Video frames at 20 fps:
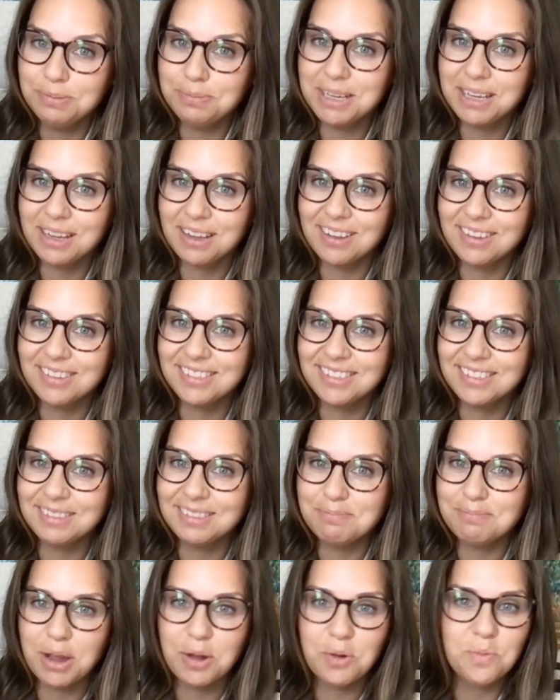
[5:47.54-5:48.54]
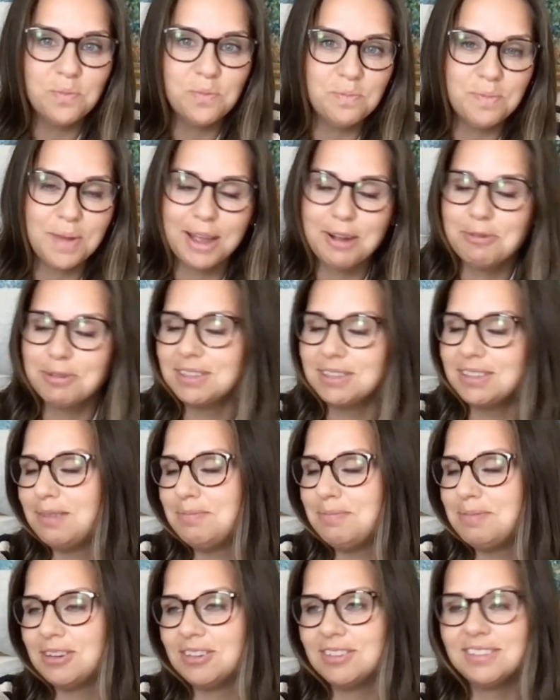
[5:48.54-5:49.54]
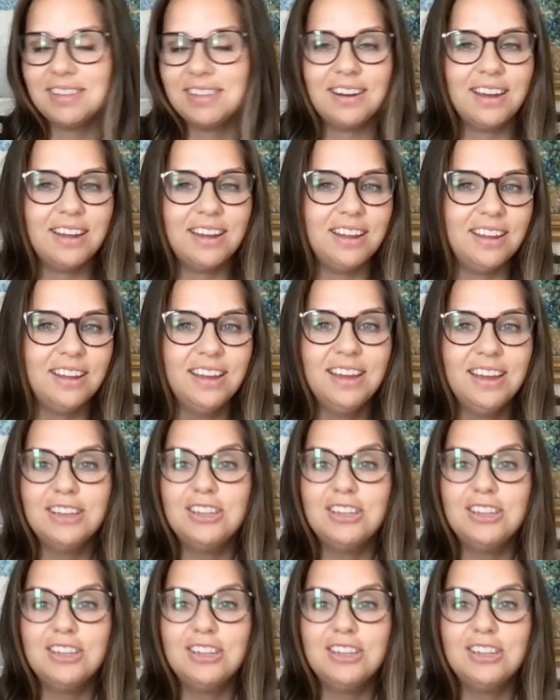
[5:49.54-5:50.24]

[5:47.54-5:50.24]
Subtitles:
because my worst nightmare is that I